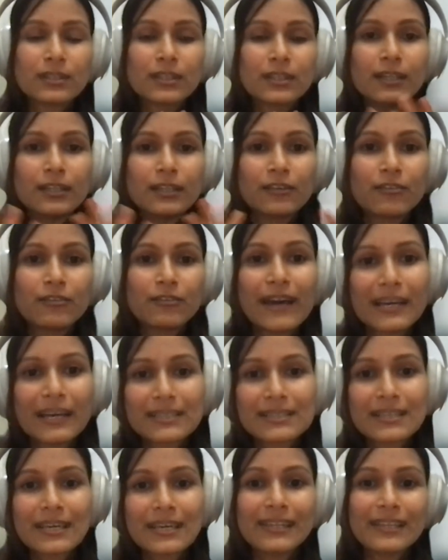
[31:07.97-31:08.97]
the
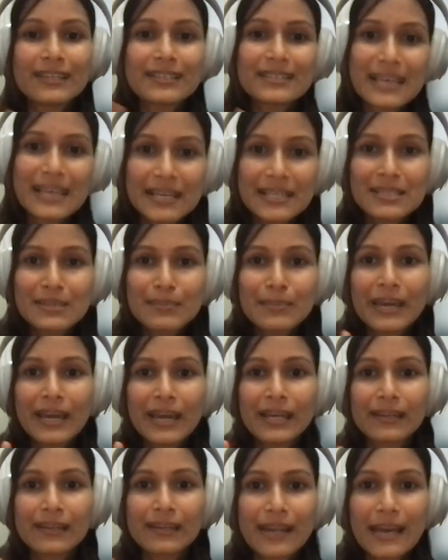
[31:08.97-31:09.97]
facts and the science
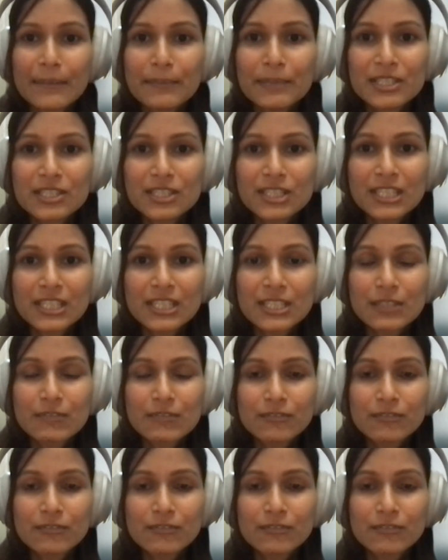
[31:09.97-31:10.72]
behind climate change,